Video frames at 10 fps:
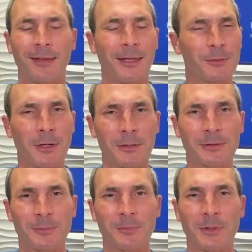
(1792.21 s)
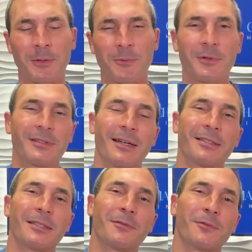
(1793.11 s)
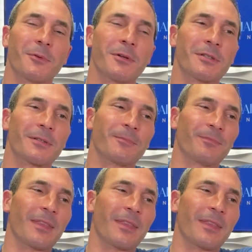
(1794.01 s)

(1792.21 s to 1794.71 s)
it's awesome what God did for us.